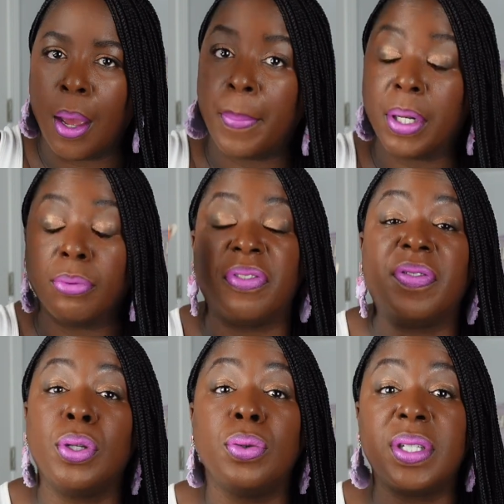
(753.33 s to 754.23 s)
but it
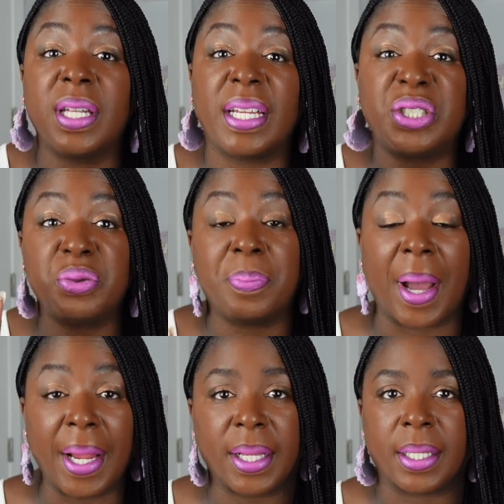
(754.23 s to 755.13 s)
refuses to let you
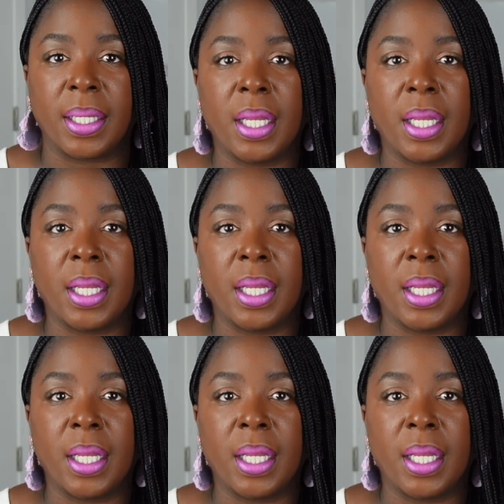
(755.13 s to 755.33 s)
bite it.